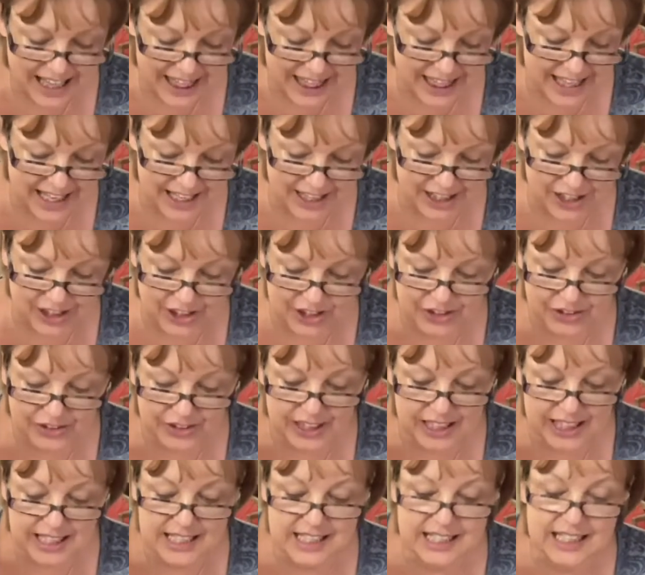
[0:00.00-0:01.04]
then you'll
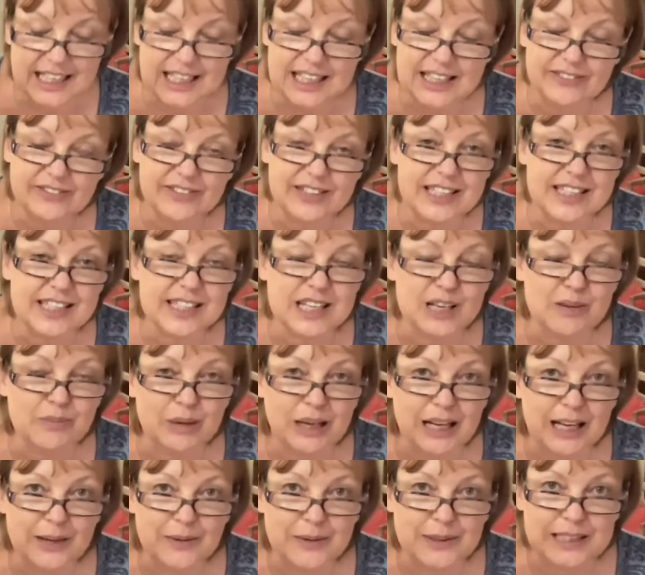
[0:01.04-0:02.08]
need to leave the seam
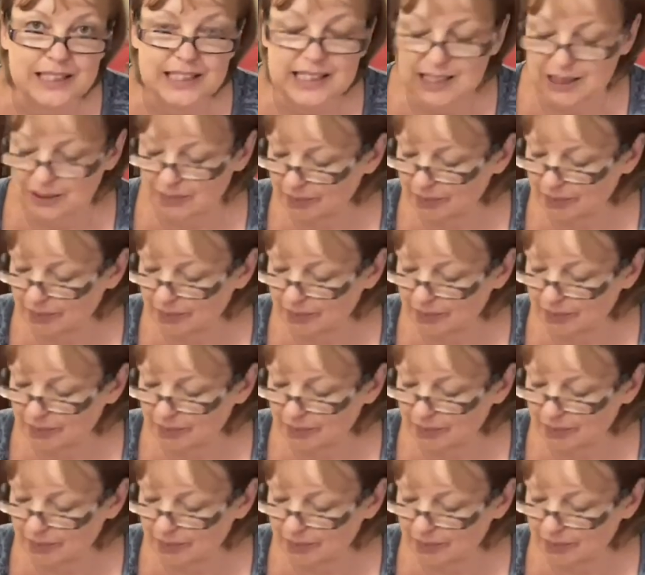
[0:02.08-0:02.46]
allowance in